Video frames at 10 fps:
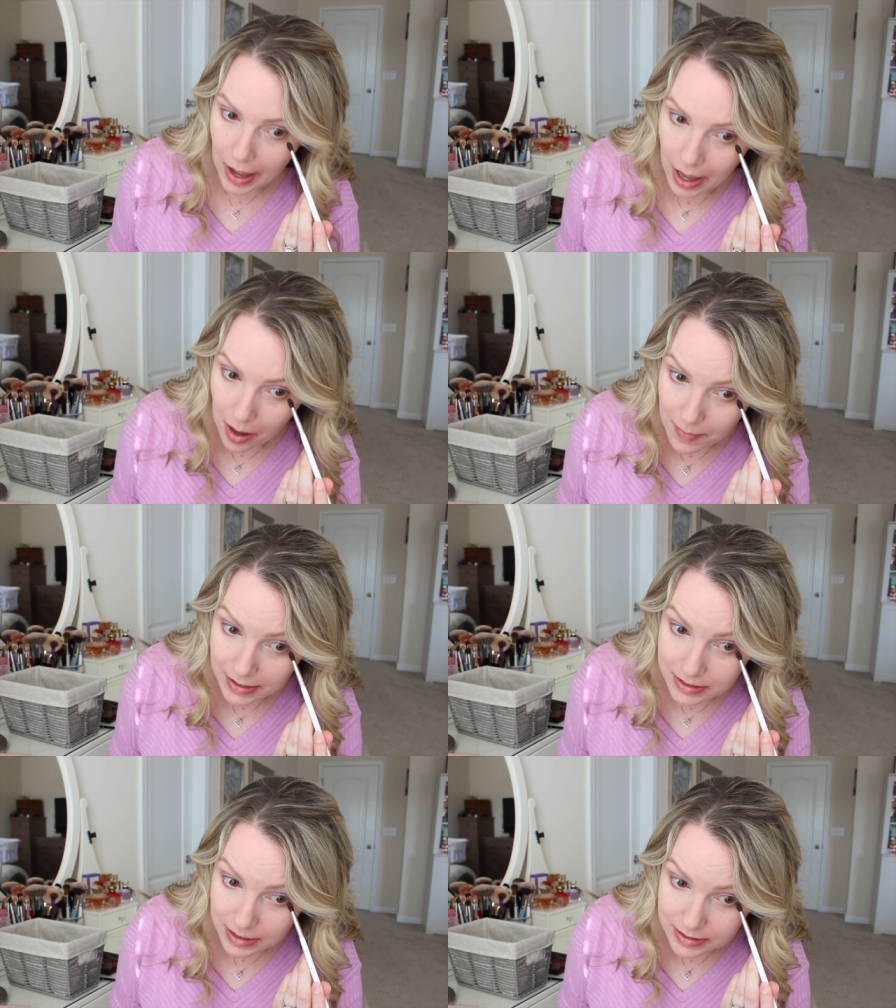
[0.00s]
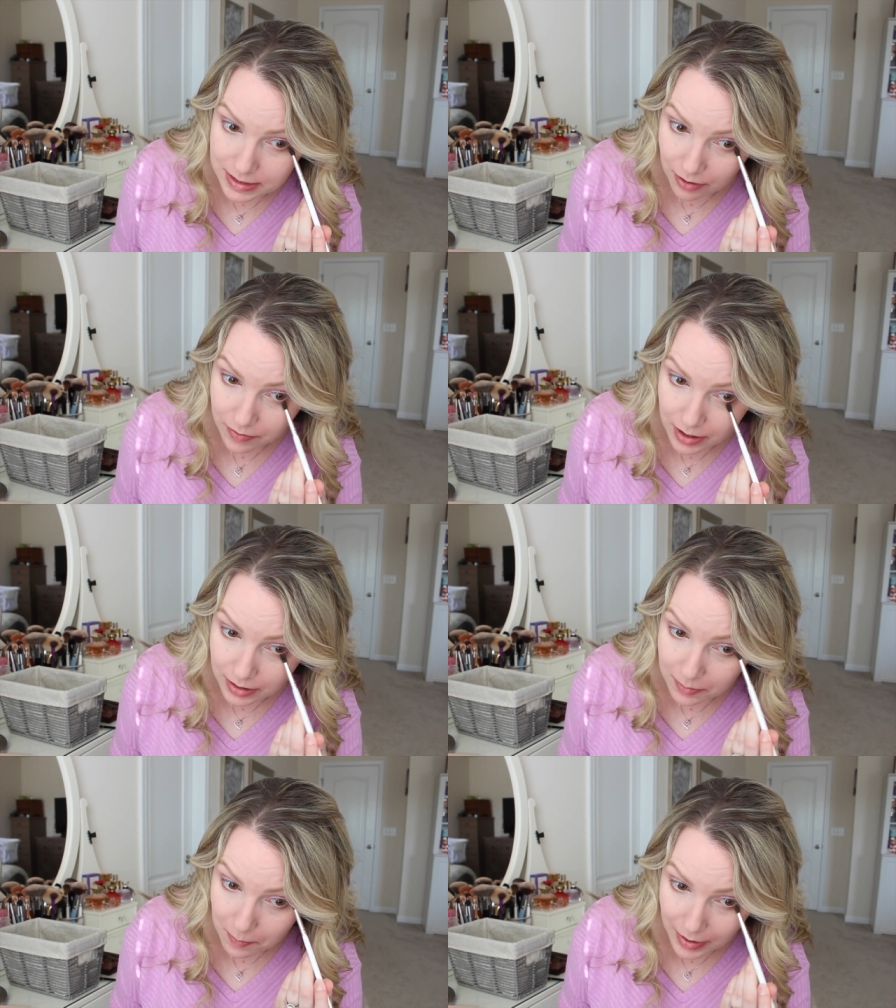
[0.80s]
Um, it does
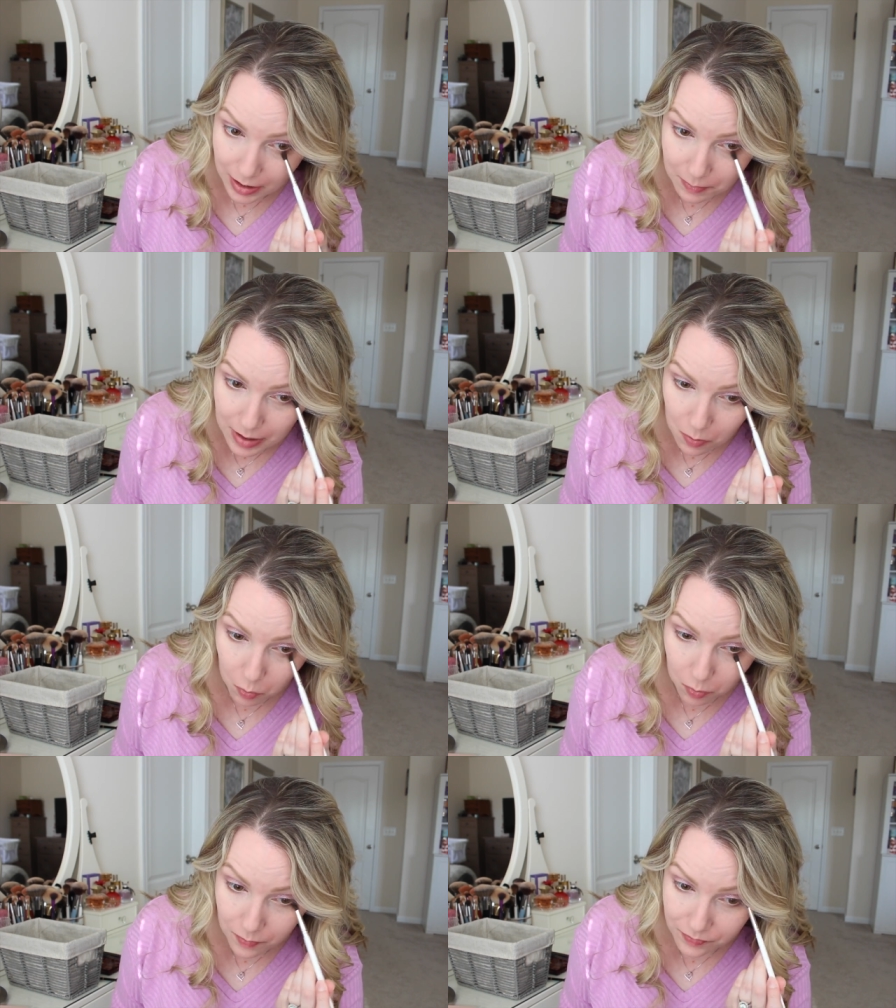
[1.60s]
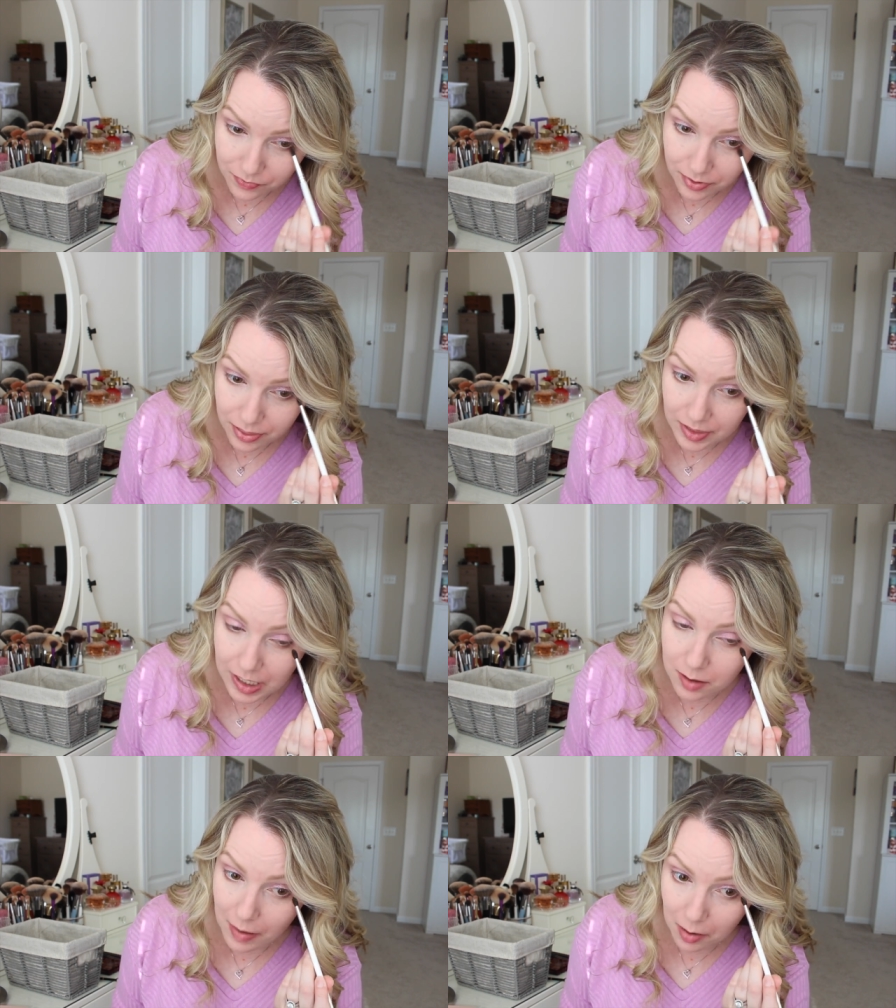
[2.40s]
definitely make me
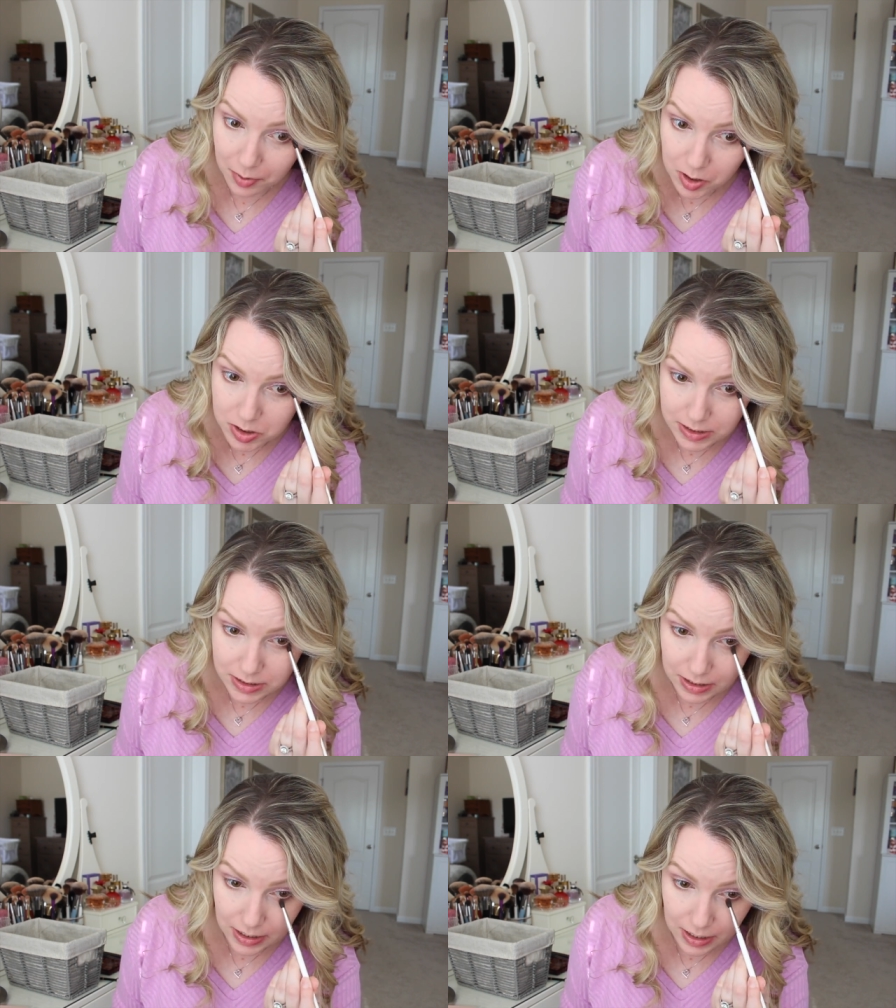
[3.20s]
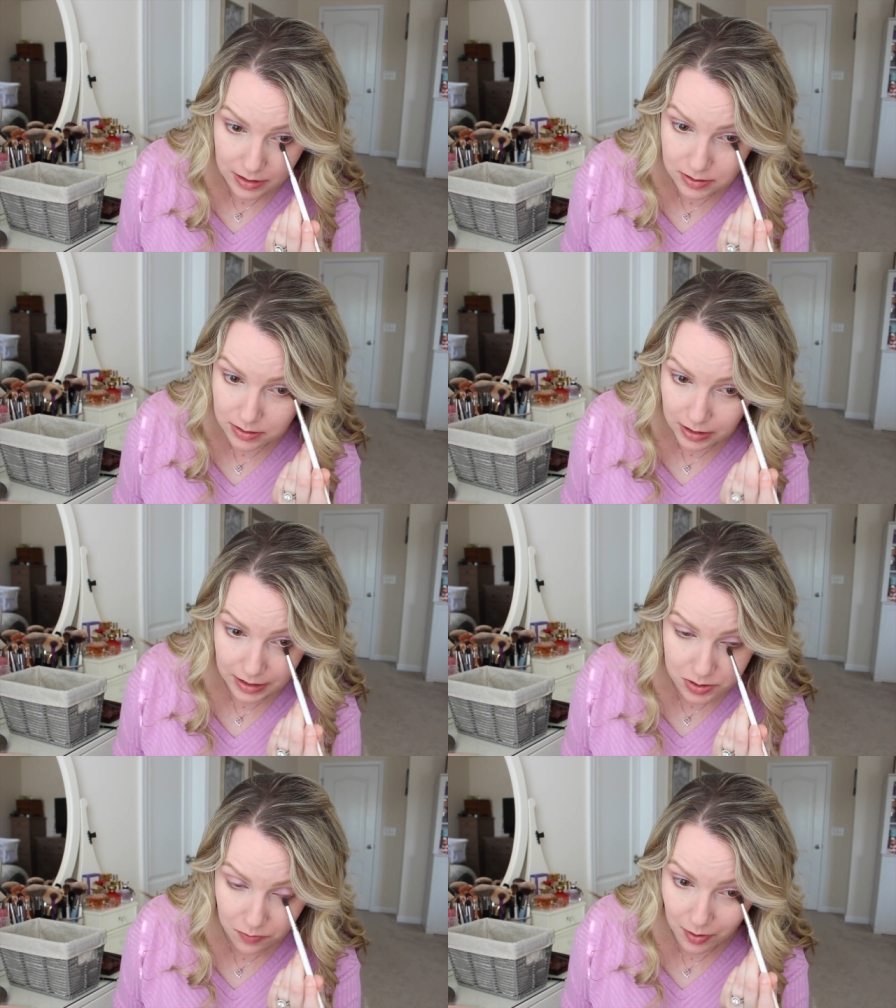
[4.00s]
think about purchasing it.
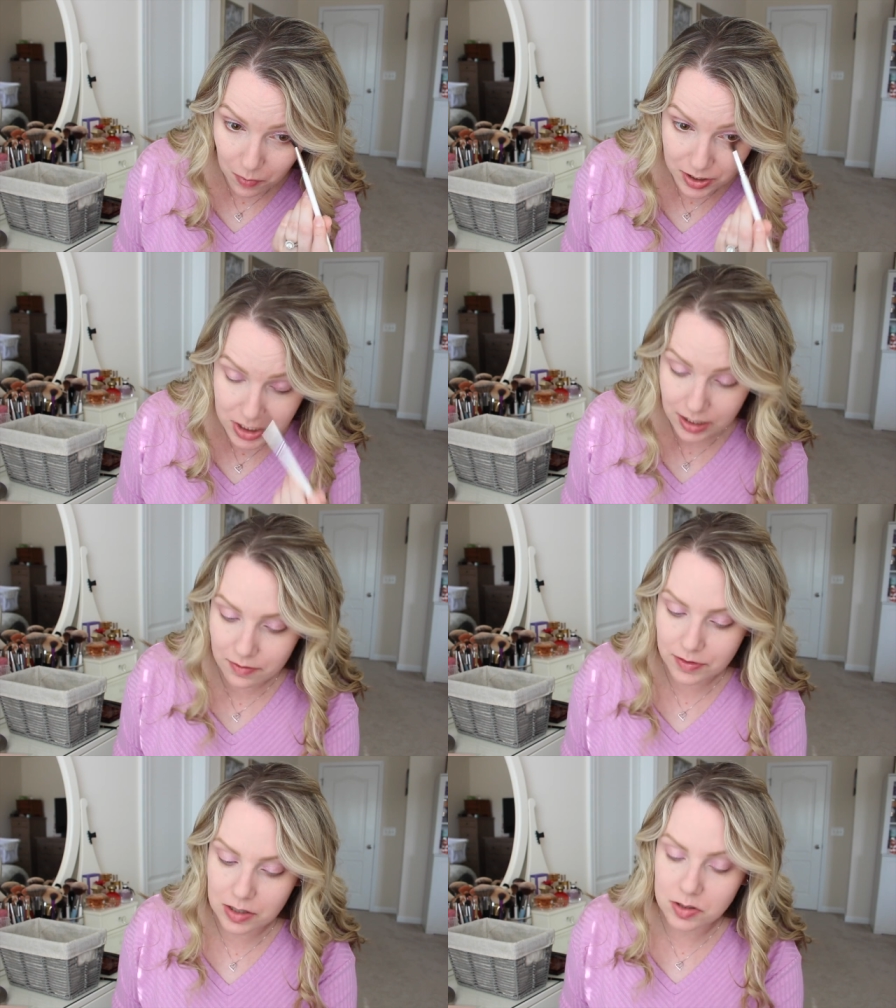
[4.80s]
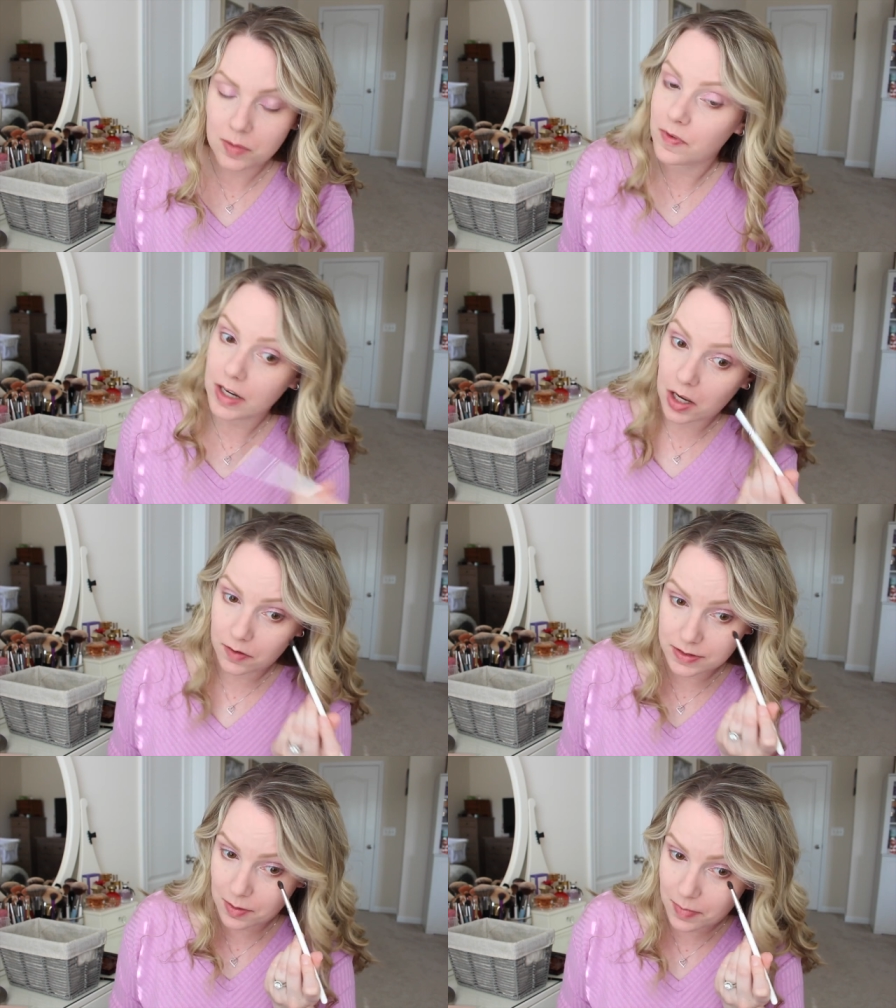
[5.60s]
Like, so if I'm watching a YouTube video
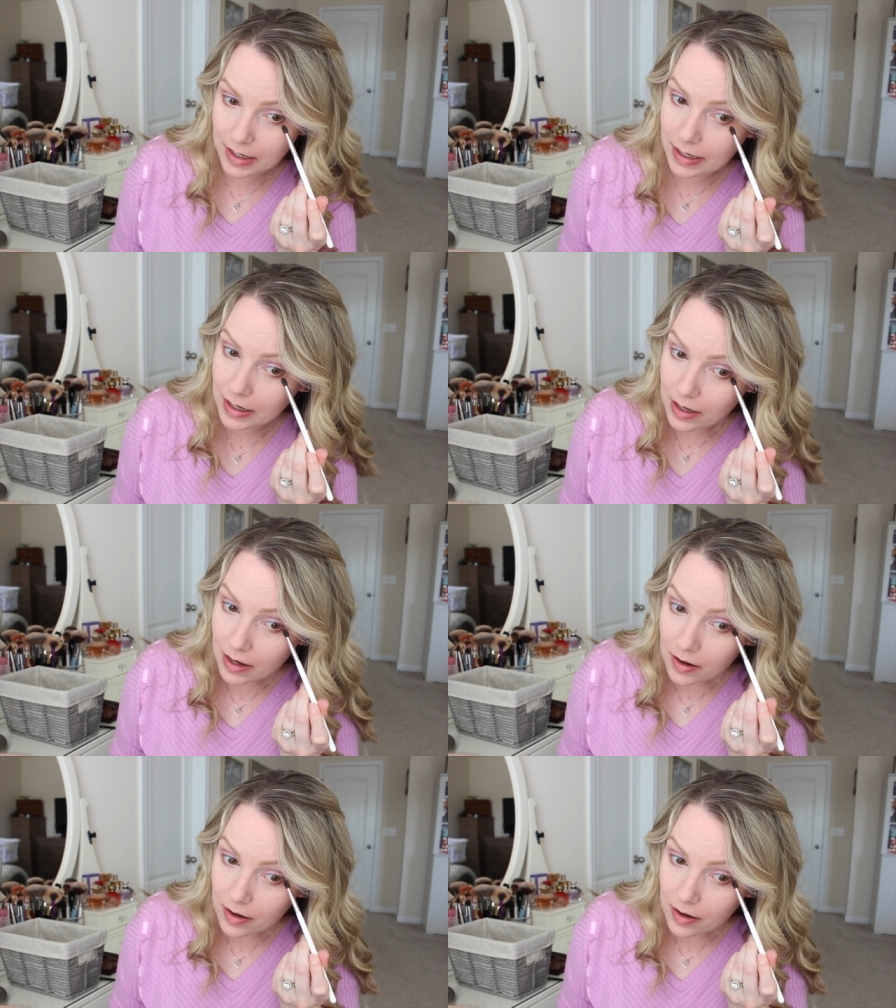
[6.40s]
of somebody,